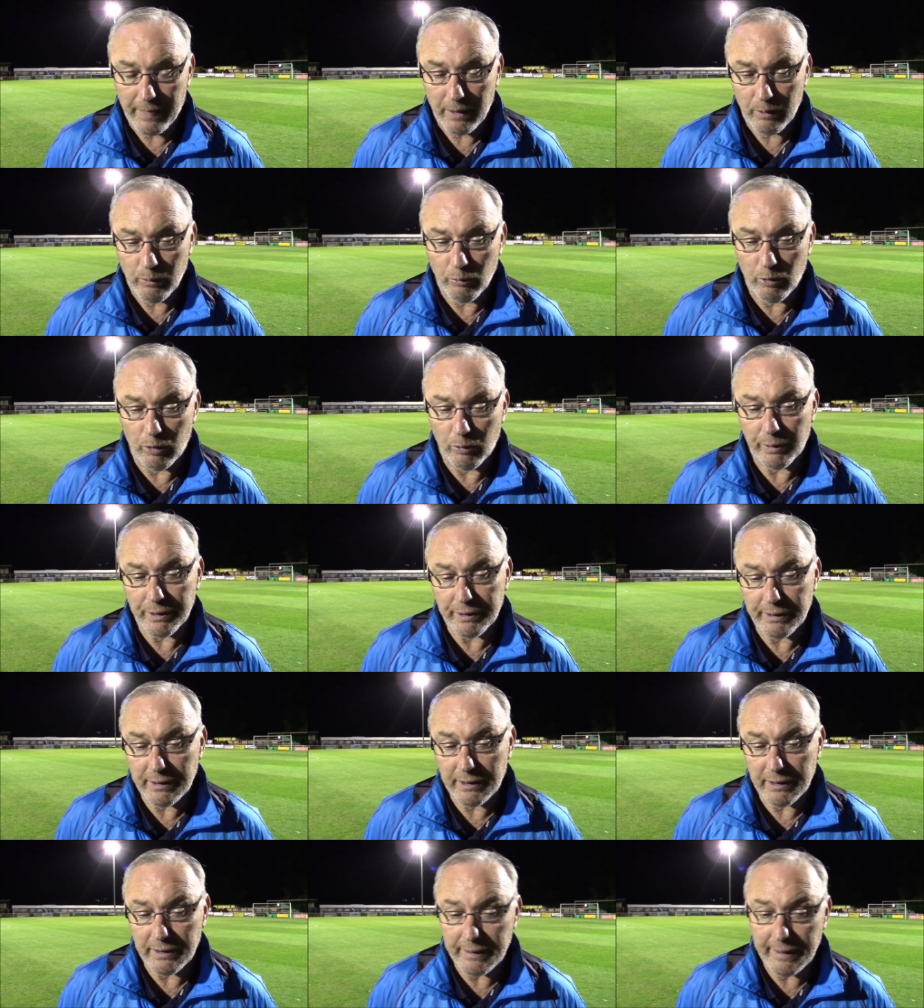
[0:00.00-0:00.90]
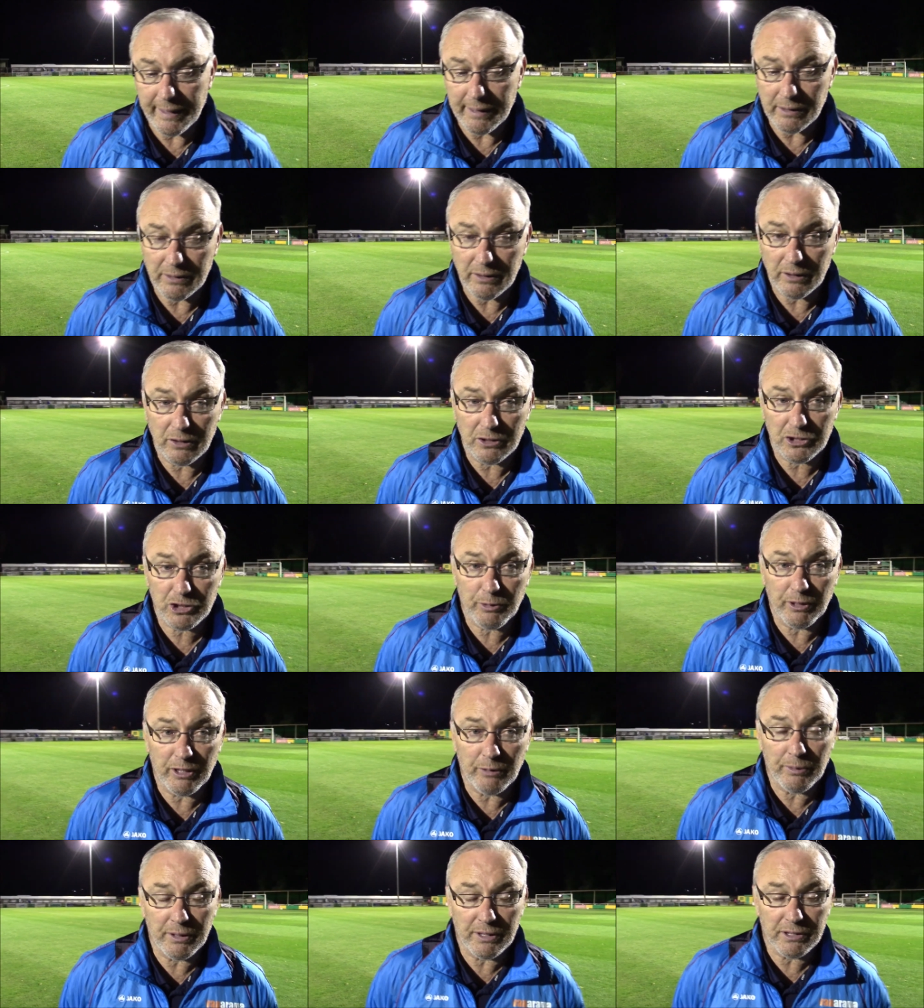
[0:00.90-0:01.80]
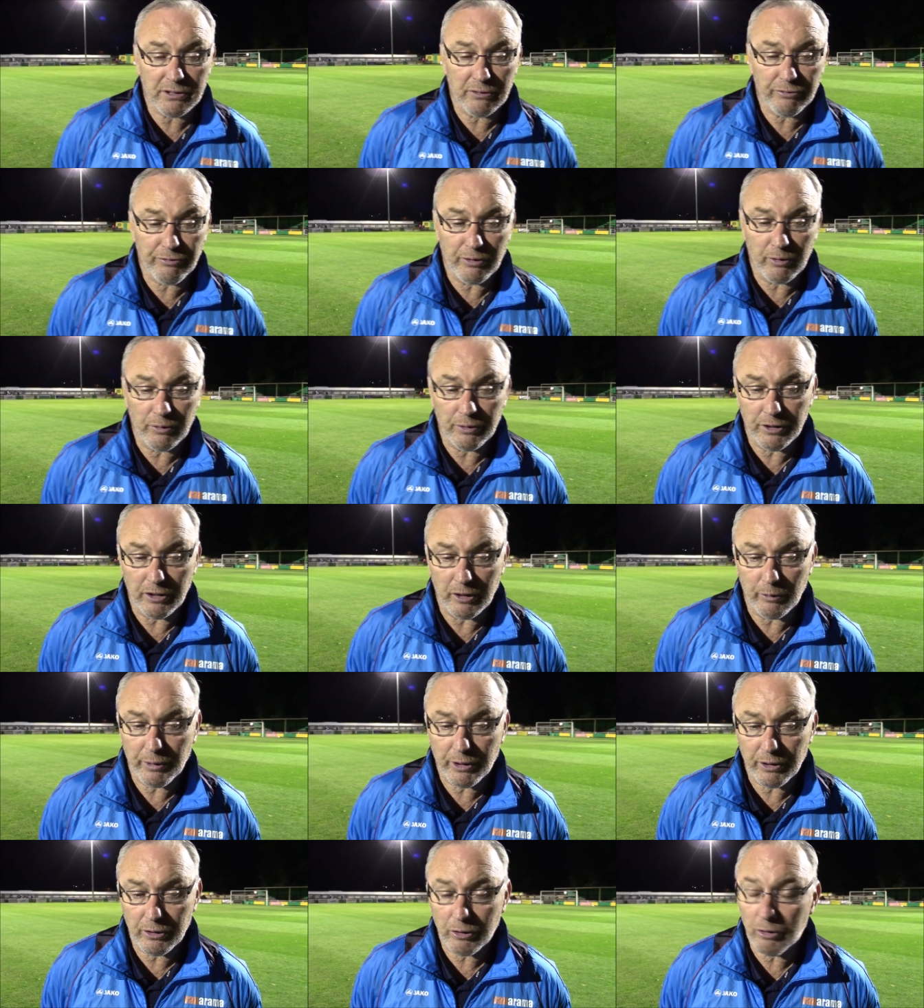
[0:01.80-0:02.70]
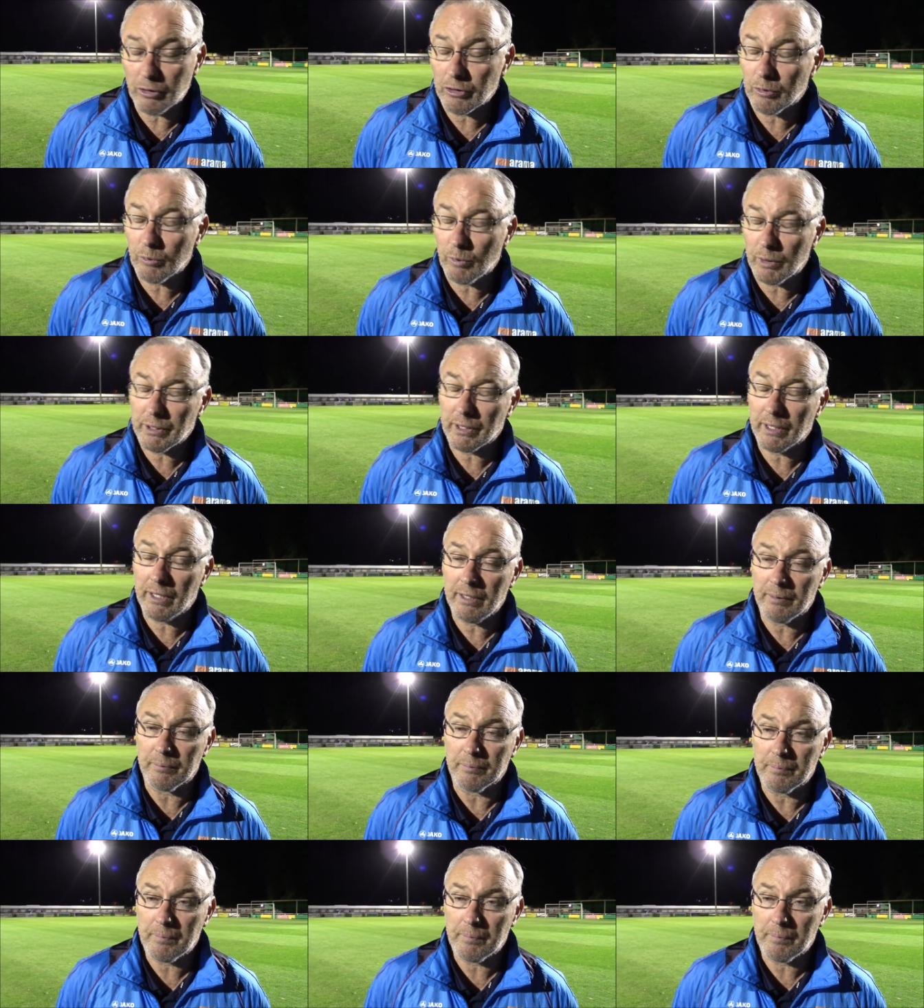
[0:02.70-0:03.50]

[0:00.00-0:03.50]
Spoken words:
what we did in the end, in the last 20 minutes, I felt we could have gone and won the game.